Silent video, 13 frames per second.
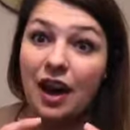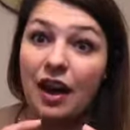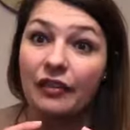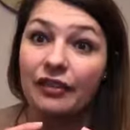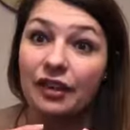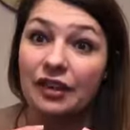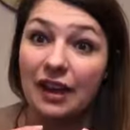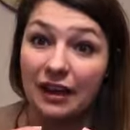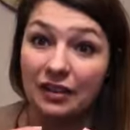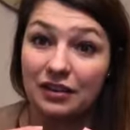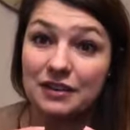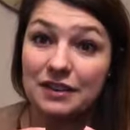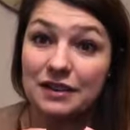off your
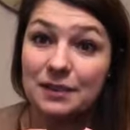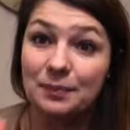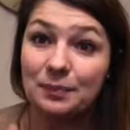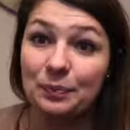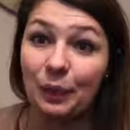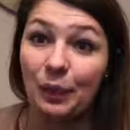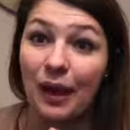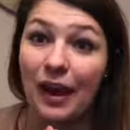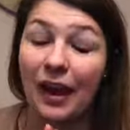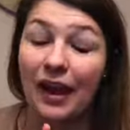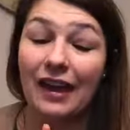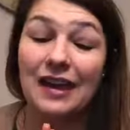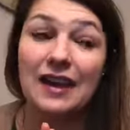nails, okay?